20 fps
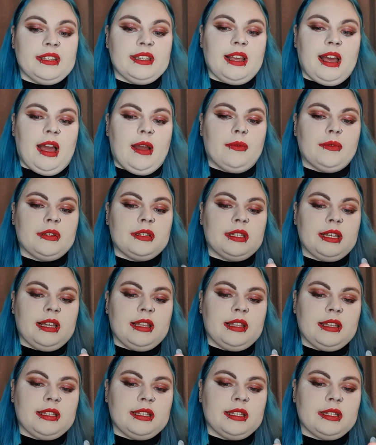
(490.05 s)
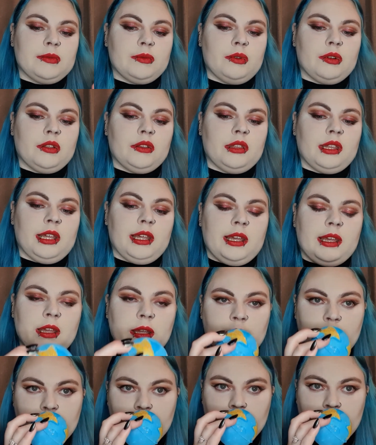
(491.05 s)
I would say this is one of the
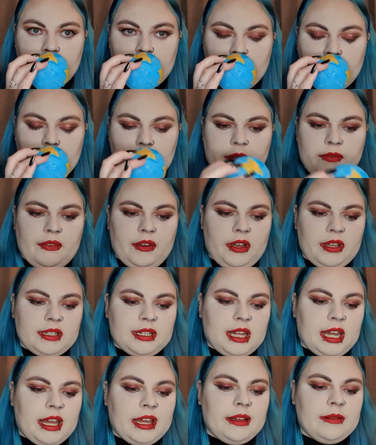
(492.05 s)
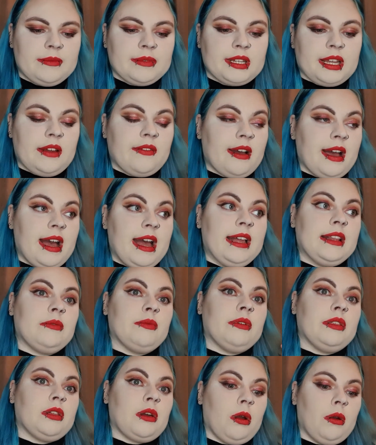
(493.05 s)
first items I've had
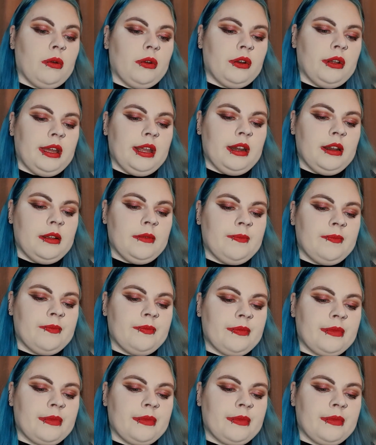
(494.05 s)
with coconut in.